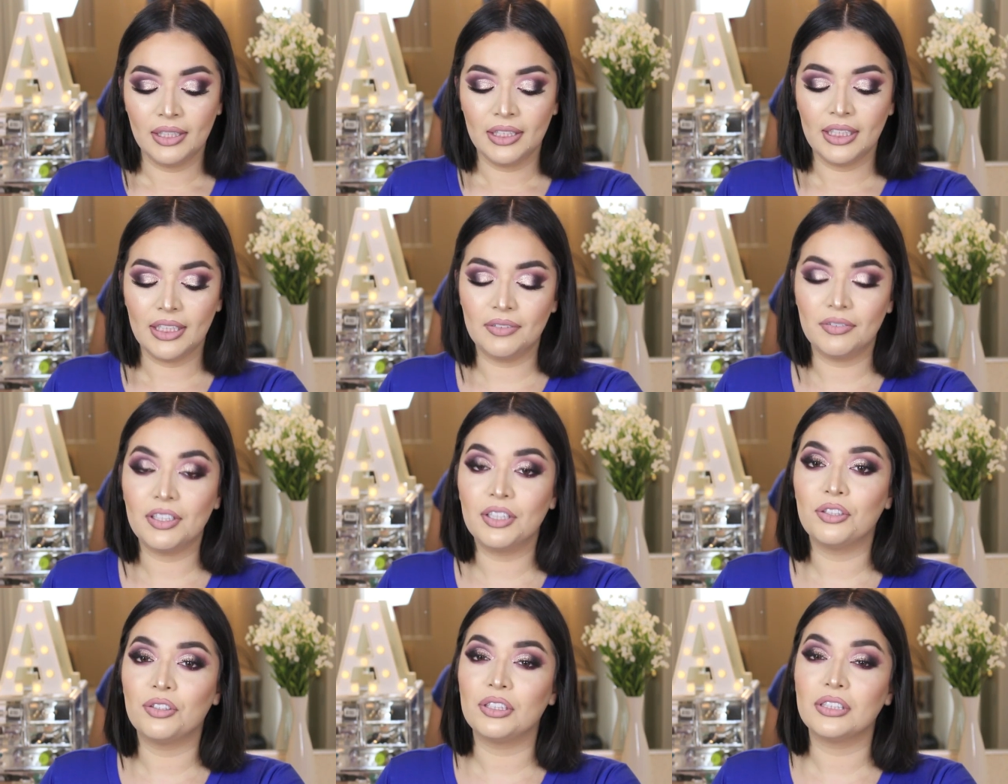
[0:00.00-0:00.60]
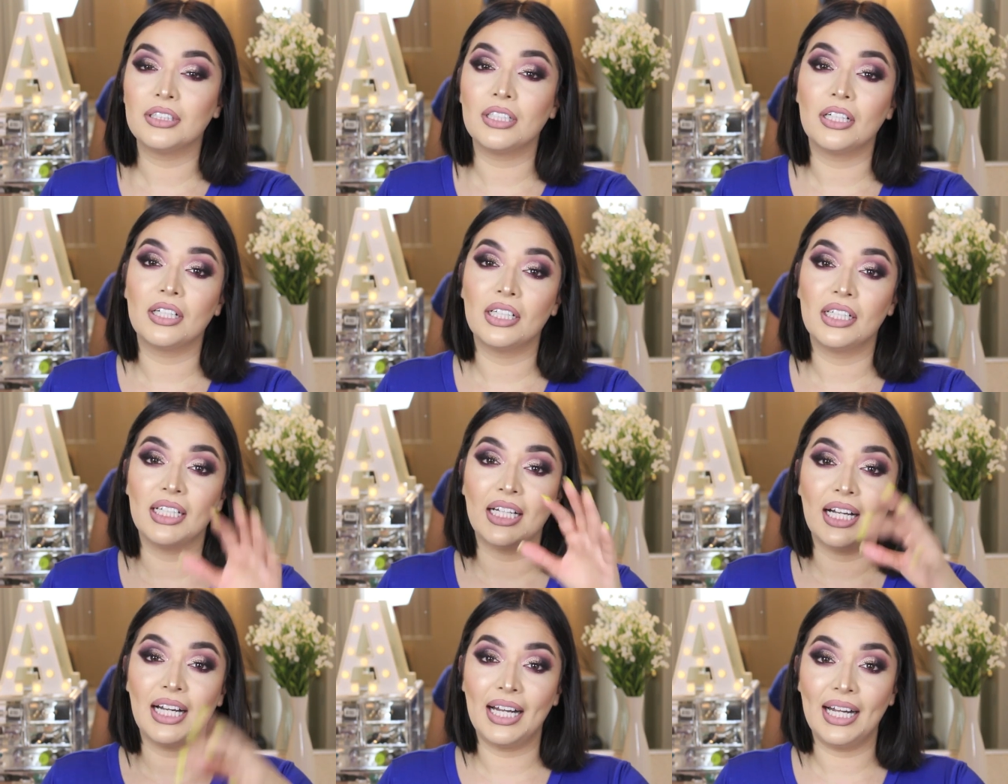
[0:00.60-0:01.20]
even though it's not
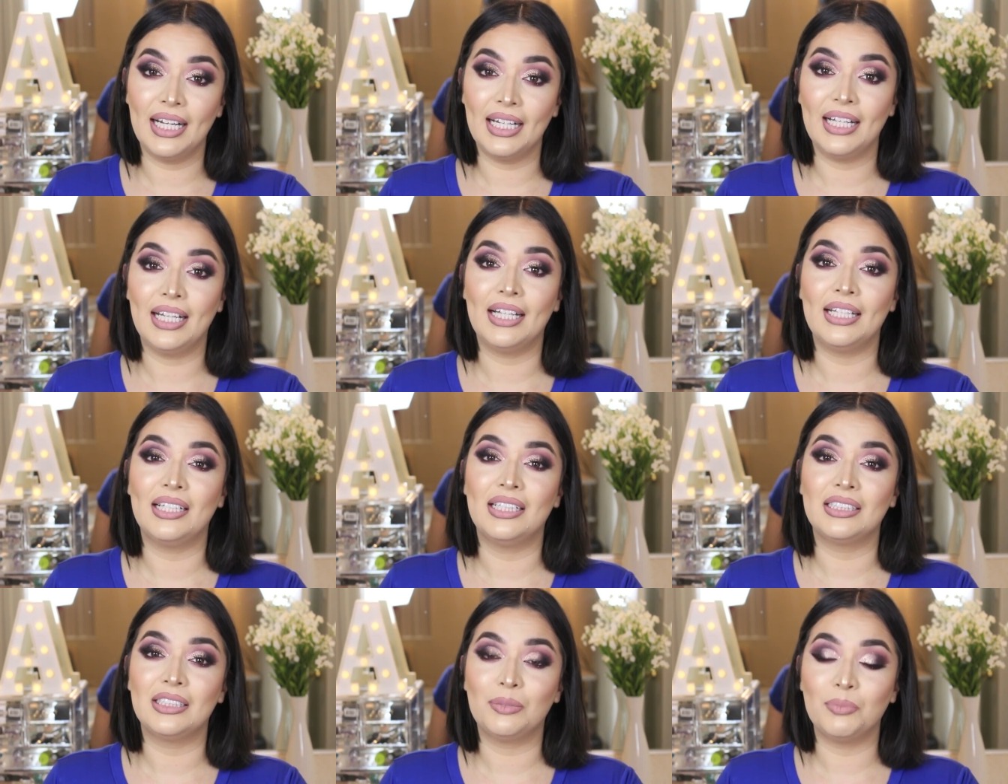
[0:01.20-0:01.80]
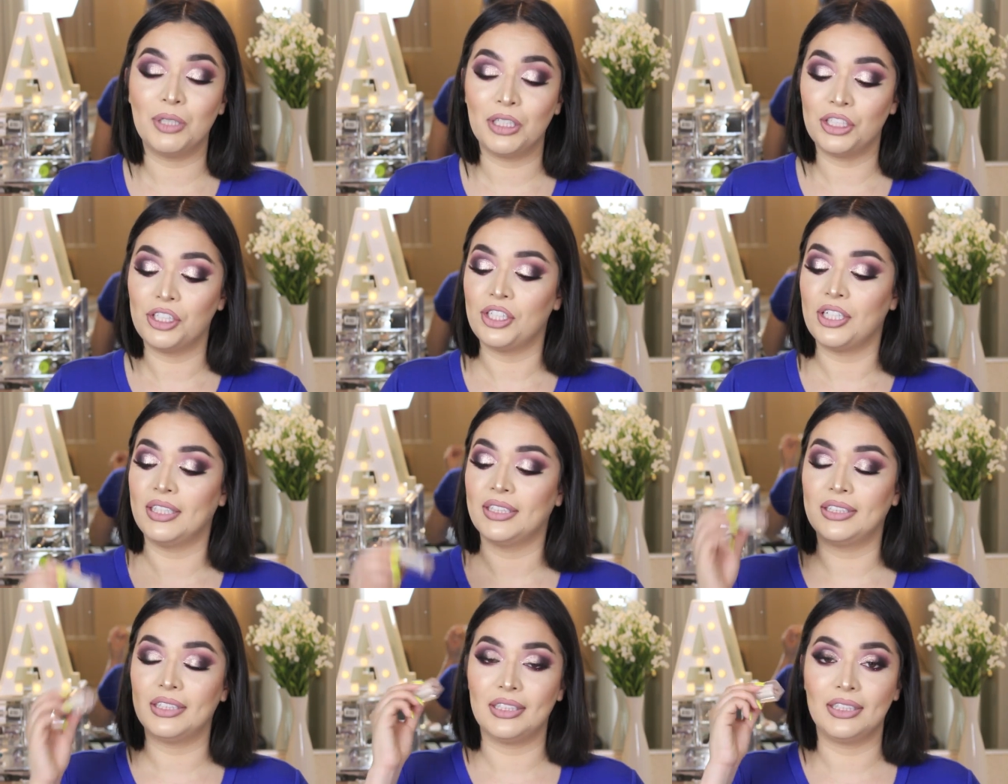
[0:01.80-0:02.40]
gonna highlight as much
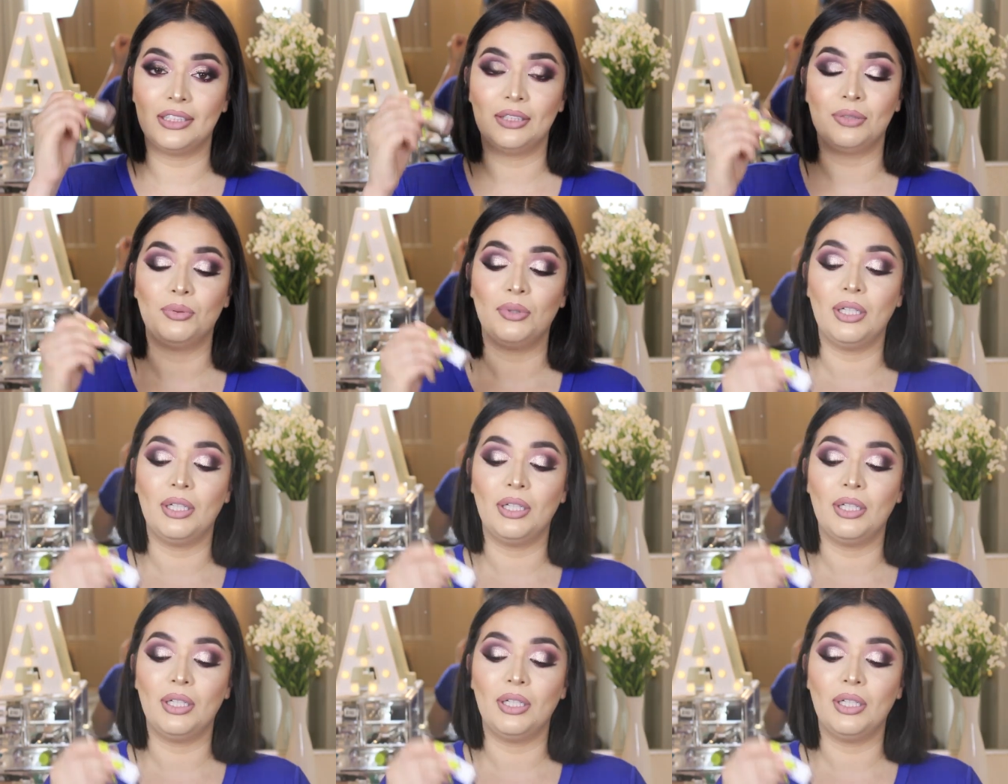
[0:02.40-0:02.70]
as this